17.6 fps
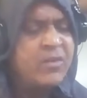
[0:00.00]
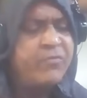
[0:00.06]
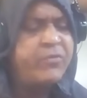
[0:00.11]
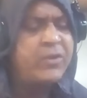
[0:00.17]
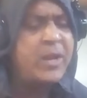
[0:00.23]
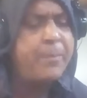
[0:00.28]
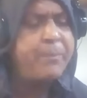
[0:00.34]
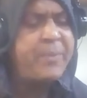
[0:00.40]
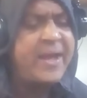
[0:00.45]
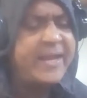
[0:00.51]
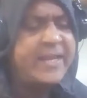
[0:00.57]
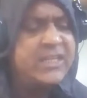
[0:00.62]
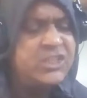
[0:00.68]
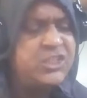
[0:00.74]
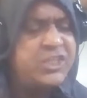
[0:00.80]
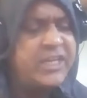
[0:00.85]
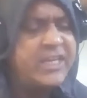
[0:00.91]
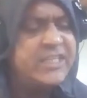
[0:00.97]
for the
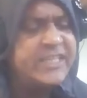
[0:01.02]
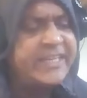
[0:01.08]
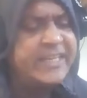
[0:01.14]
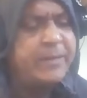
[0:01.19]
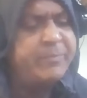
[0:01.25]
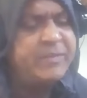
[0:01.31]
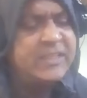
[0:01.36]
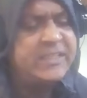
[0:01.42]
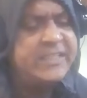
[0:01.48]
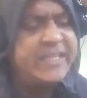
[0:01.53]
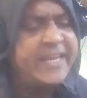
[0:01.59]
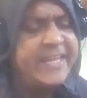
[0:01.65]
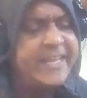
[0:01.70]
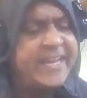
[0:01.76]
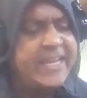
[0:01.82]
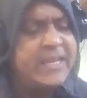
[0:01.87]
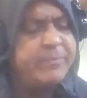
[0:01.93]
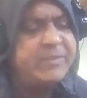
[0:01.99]
pocket change I am
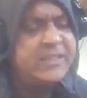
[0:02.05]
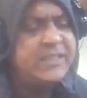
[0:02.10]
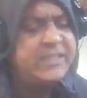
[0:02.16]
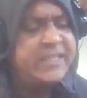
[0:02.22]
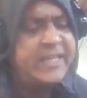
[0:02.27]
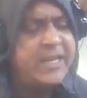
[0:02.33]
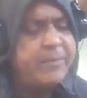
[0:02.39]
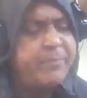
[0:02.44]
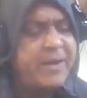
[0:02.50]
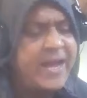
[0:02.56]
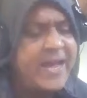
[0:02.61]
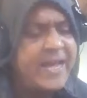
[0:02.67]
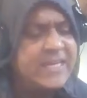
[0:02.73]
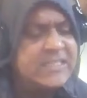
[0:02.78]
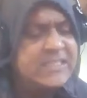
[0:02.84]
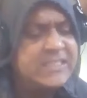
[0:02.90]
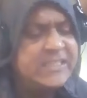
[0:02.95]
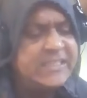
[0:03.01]
detained I am detained by
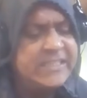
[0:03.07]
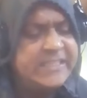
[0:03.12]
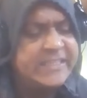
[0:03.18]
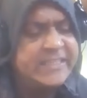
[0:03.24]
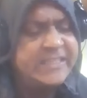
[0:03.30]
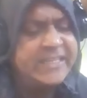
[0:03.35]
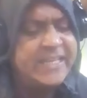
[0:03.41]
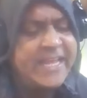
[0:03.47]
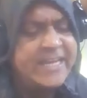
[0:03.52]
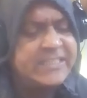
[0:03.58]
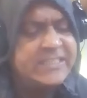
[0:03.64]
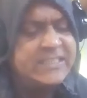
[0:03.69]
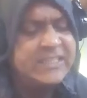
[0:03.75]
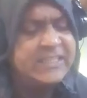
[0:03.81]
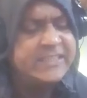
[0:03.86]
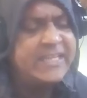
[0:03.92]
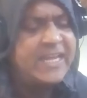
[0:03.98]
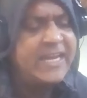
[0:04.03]
ICE
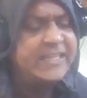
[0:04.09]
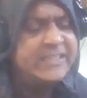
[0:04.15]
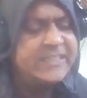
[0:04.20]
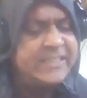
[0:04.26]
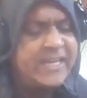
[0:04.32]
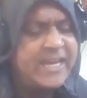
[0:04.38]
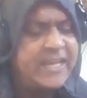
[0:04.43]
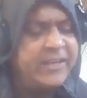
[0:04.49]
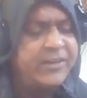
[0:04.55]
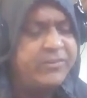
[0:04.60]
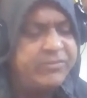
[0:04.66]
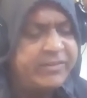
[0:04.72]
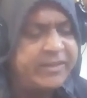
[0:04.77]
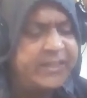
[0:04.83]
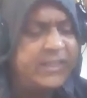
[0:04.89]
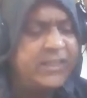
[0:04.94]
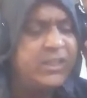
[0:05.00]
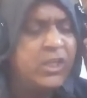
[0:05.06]
International Don Diana
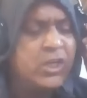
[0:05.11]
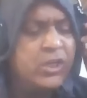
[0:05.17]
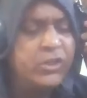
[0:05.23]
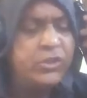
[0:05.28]
Rain